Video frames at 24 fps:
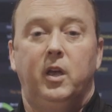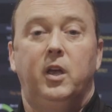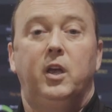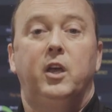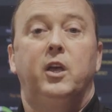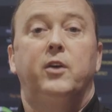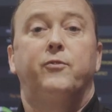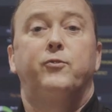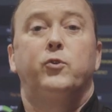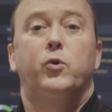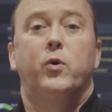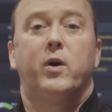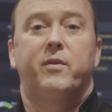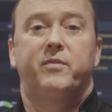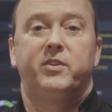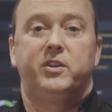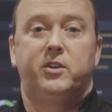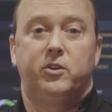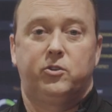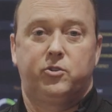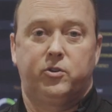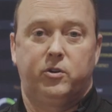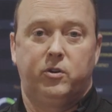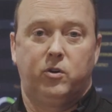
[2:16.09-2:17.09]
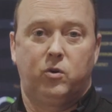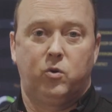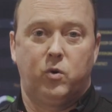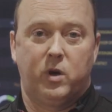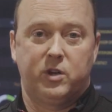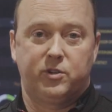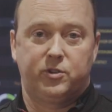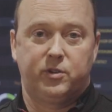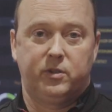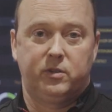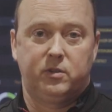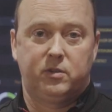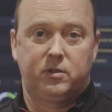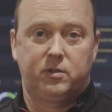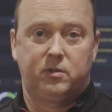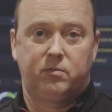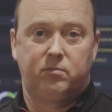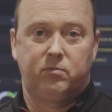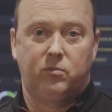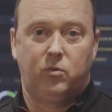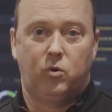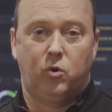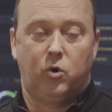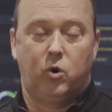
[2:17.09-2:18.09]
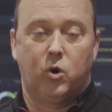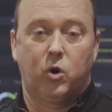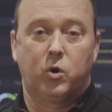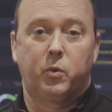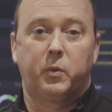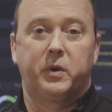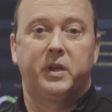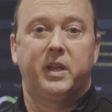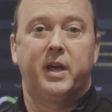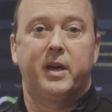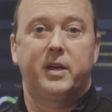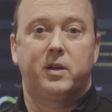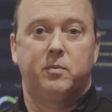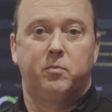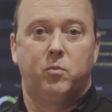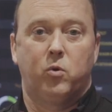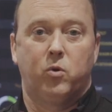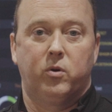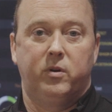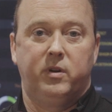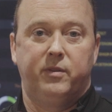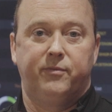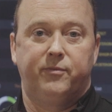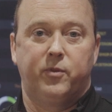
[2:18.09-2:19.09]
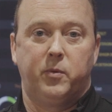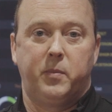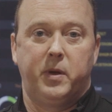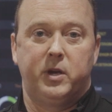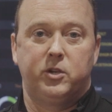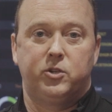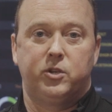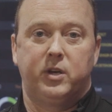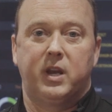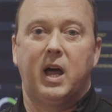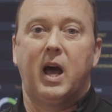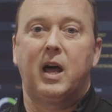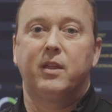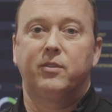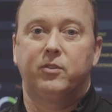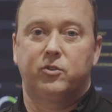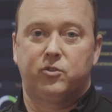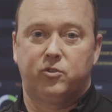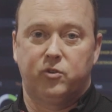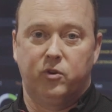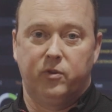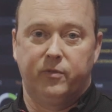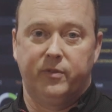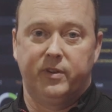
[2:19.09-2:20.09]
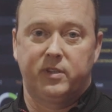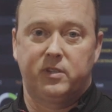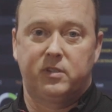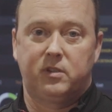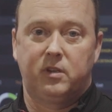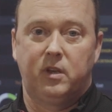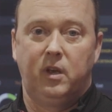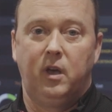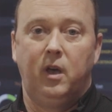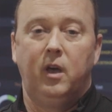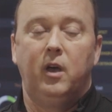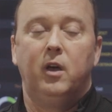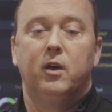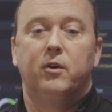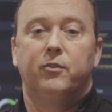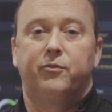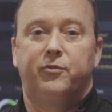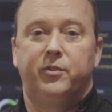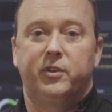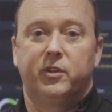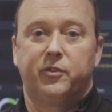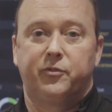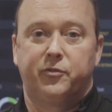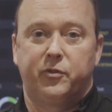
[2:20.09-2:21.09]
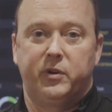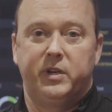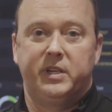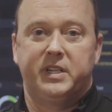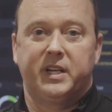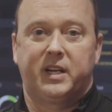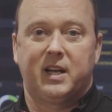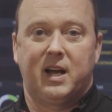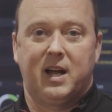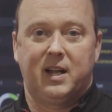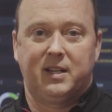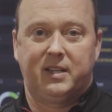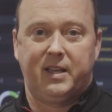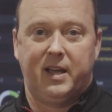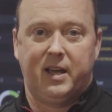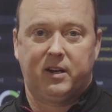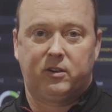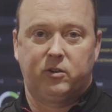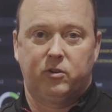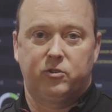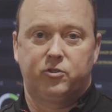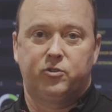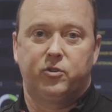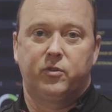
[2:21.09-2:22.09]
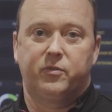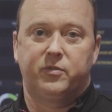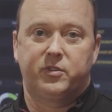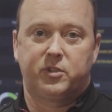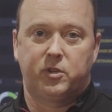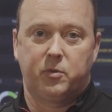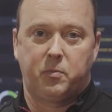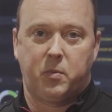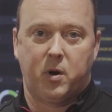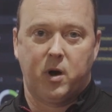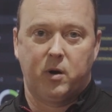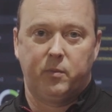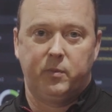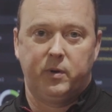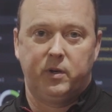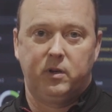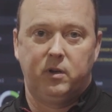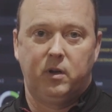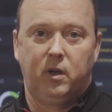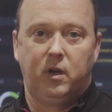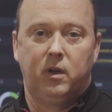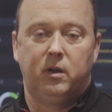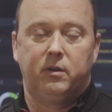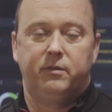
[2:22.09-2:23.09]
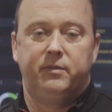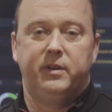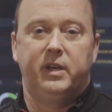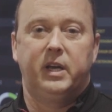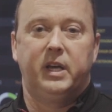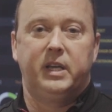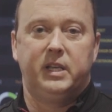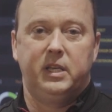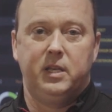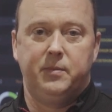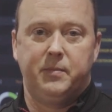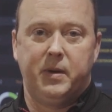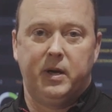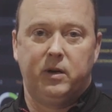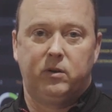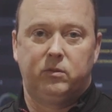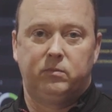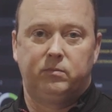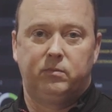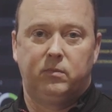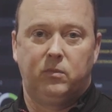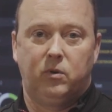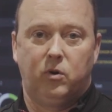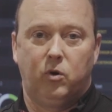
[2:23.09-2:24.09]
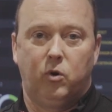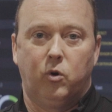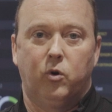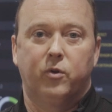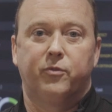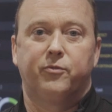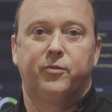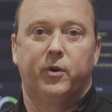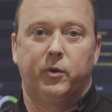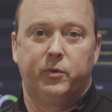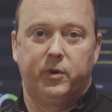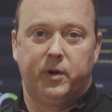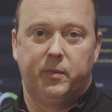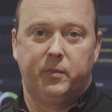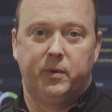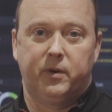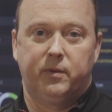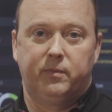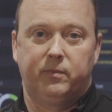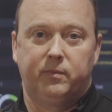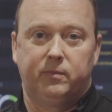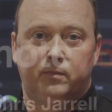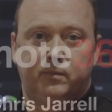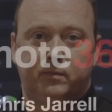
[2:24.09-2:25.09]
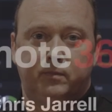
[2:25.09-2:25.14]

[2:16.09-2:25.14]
If you have additional questions or would like more information on the service, feel free to contact our service department via email or phone number.